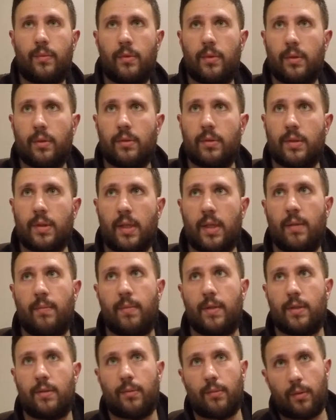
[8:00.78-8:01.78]
just keep
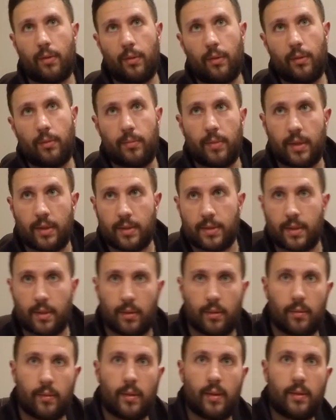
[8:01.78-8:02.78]
this rolling because I
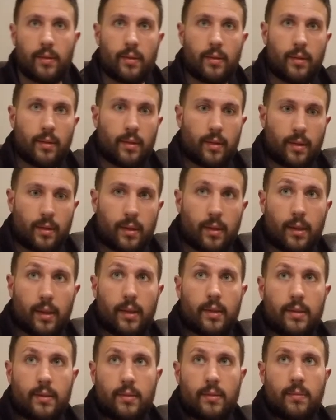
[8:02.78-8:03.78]
don't want you to think that
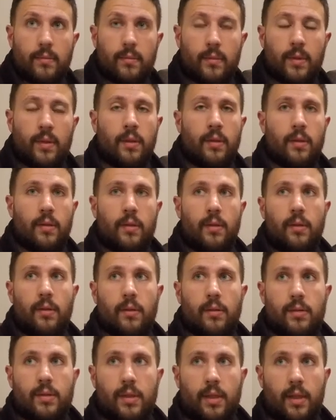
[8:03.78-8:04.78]
I
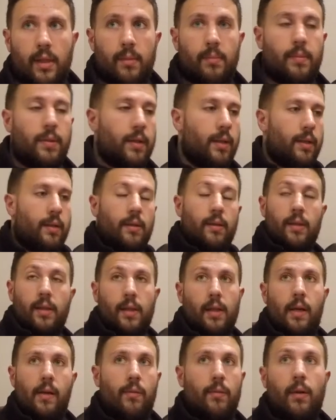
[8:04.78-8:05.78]
skipped. I didn't think
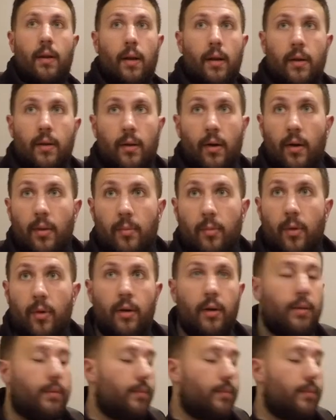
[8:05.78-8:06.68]
I'd run out of cardboard.